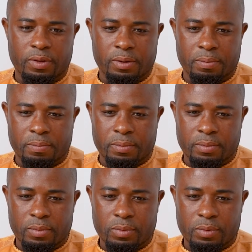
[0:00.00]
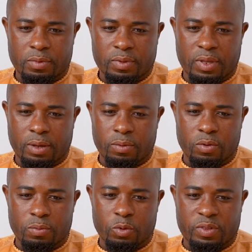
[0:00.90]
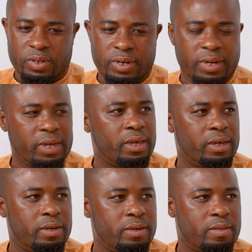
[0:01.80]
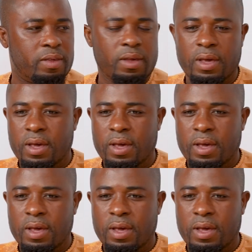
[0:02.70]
It's taken almost 3 decades.